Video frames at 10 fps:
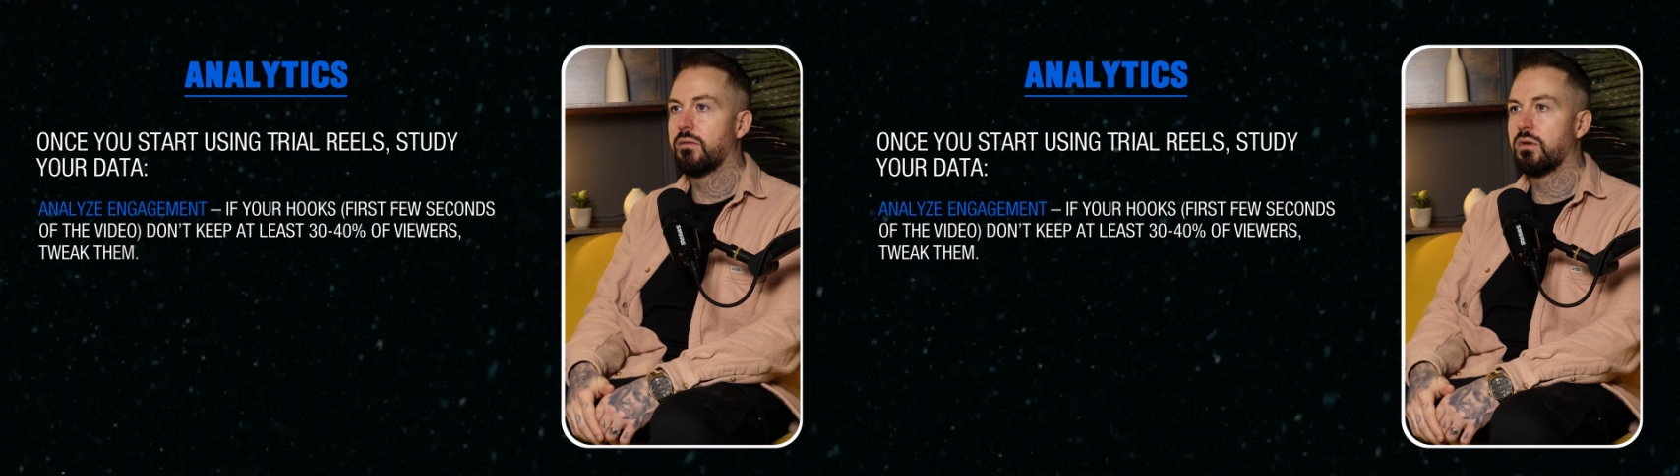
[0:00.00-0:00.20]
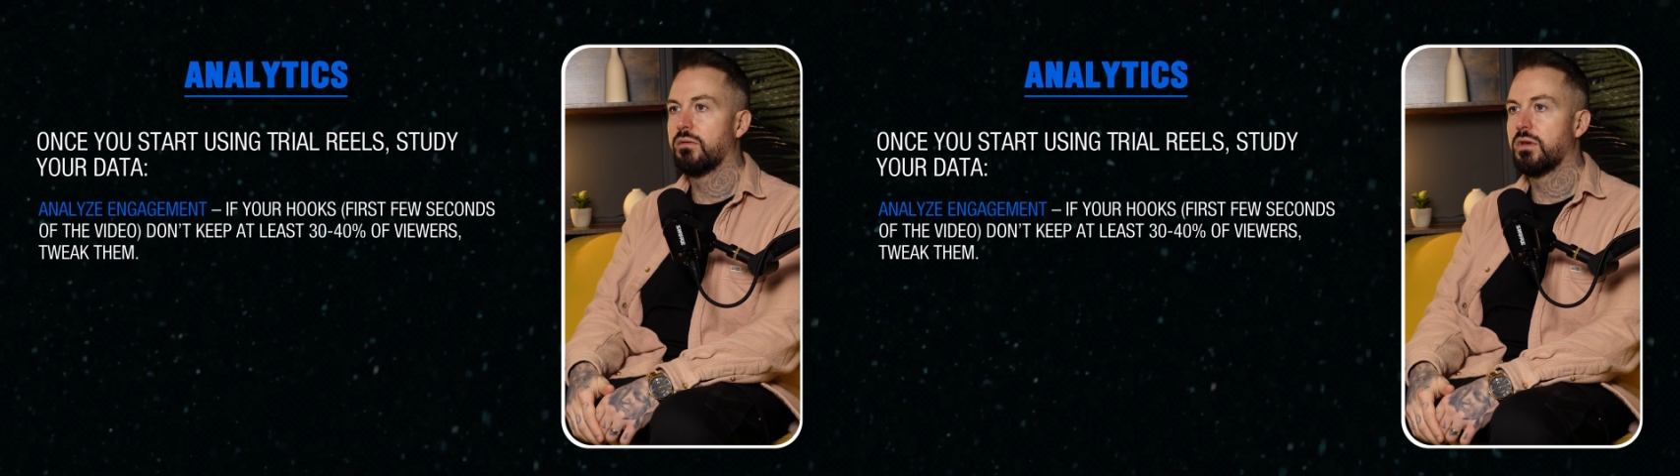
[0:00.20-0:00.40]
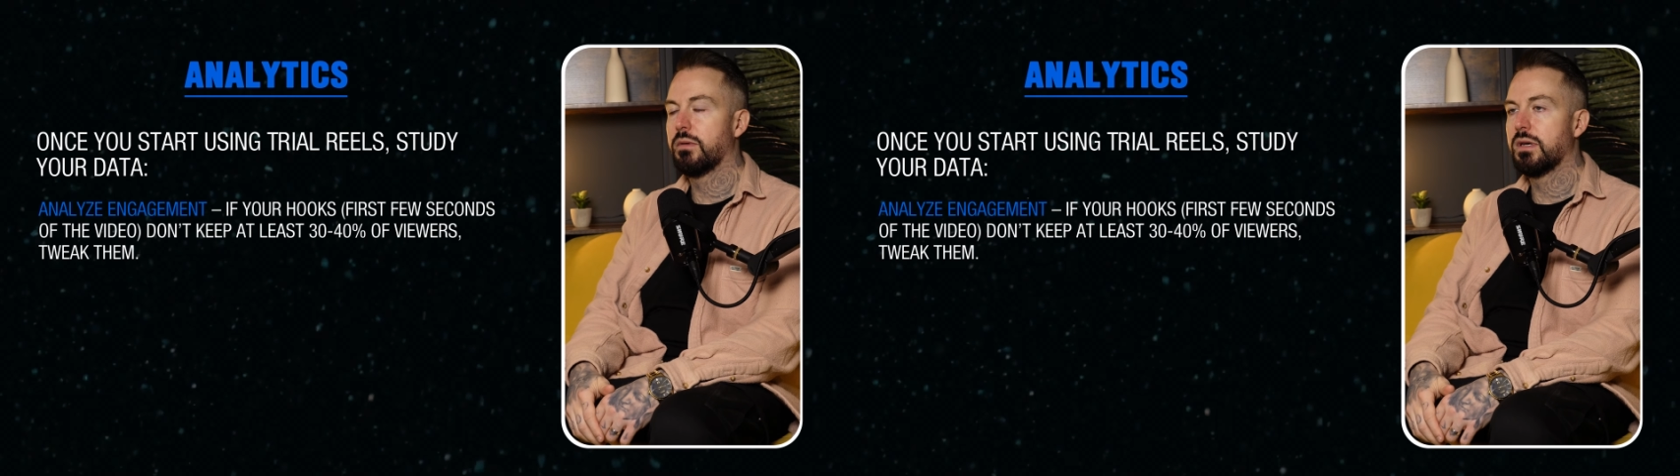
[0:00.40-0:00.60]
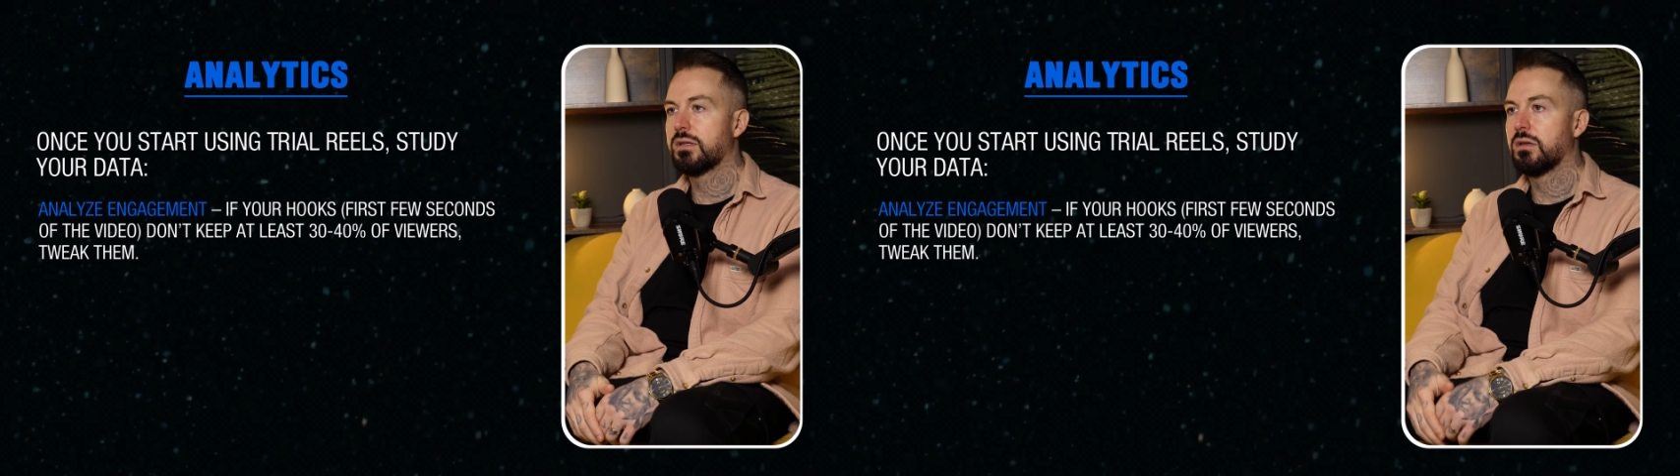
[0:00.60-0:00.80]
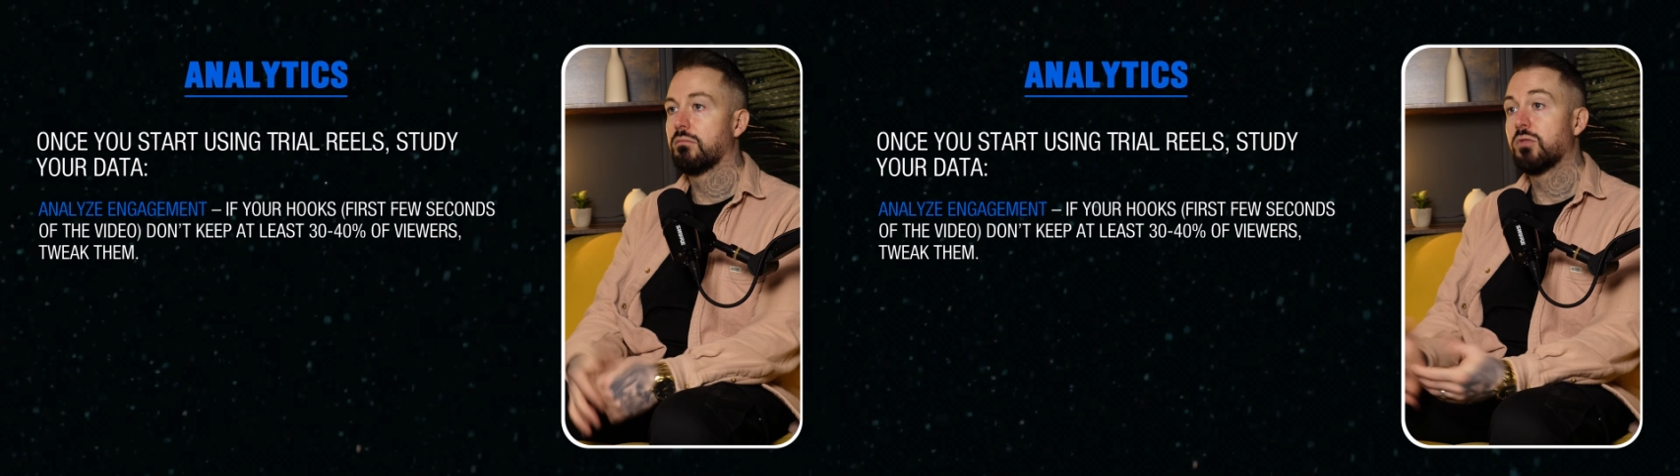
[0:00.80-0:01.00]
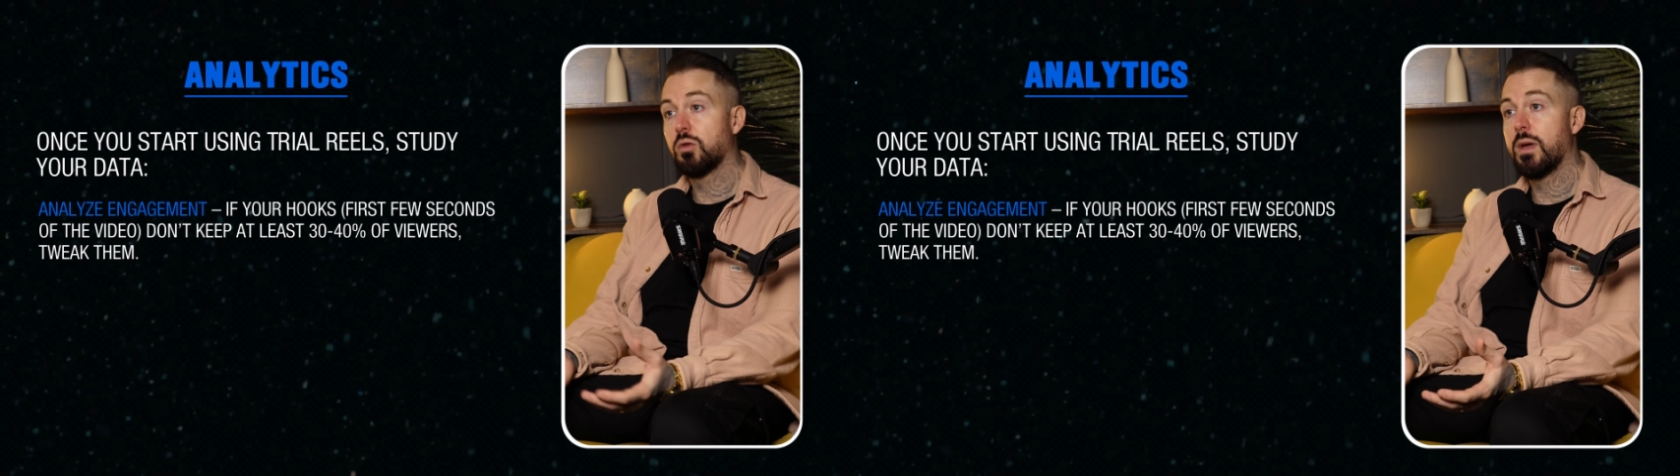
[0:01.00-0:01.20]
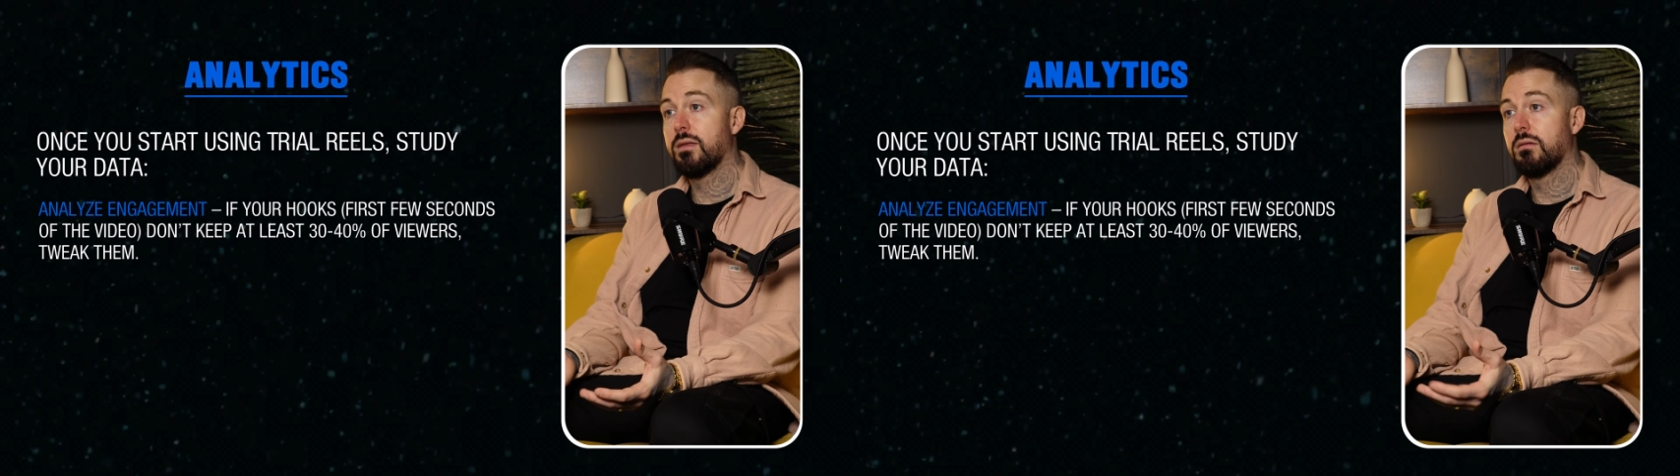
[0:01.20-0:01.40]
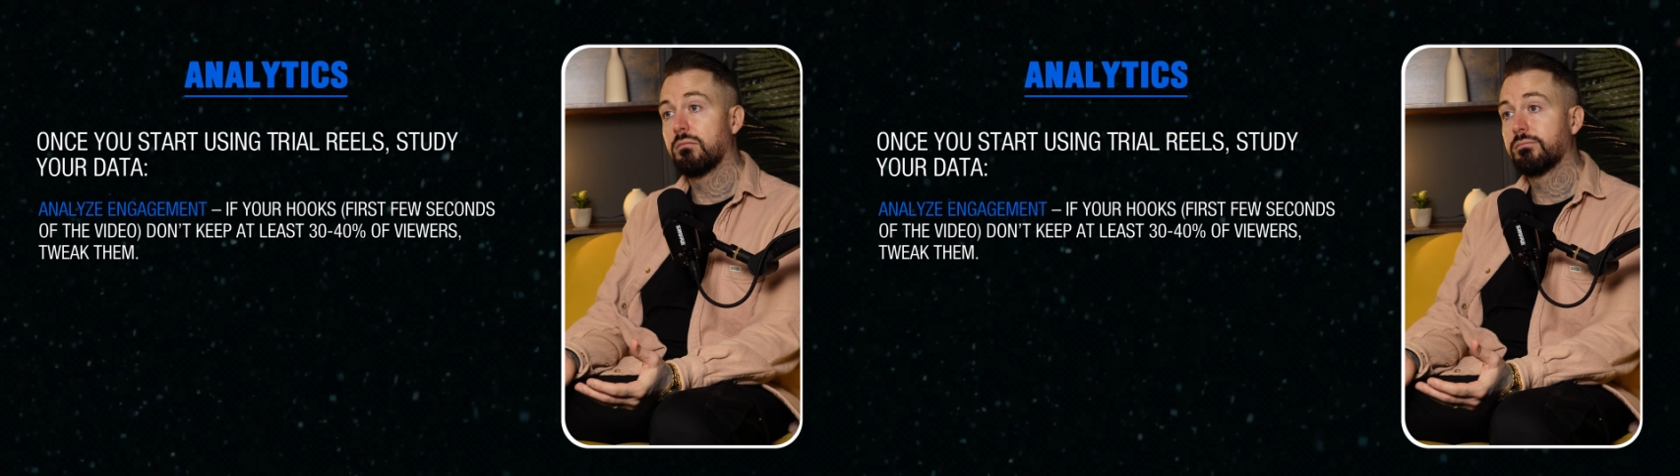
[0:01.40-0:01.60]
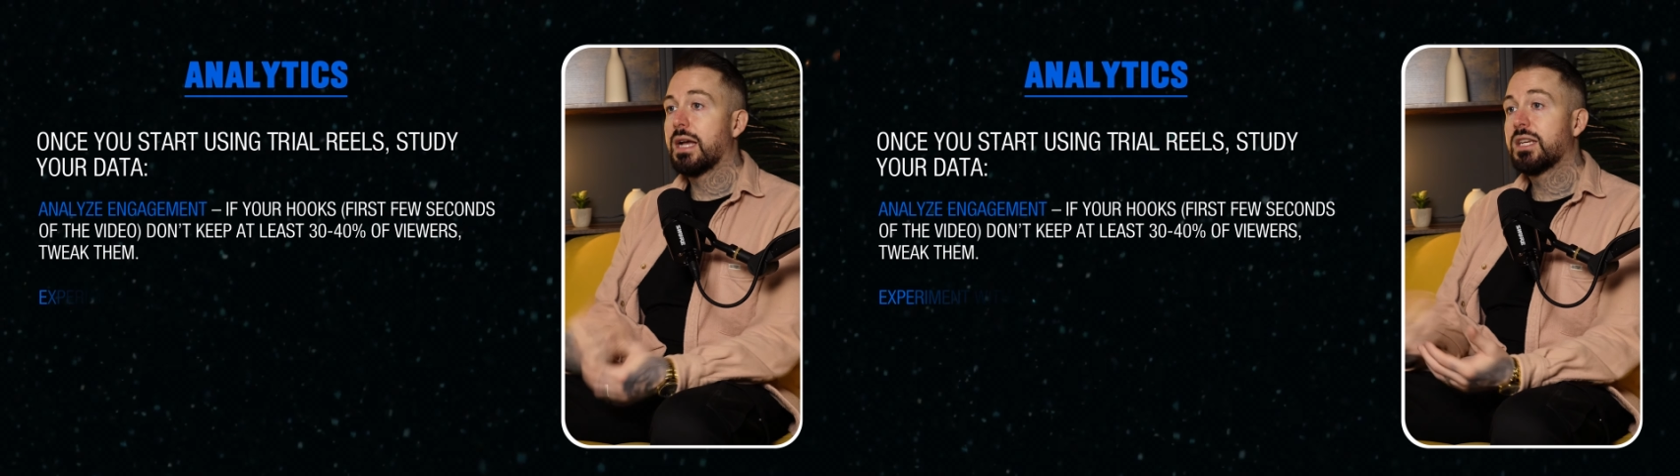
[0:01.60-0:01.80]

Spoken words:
of your viewers, tweak them.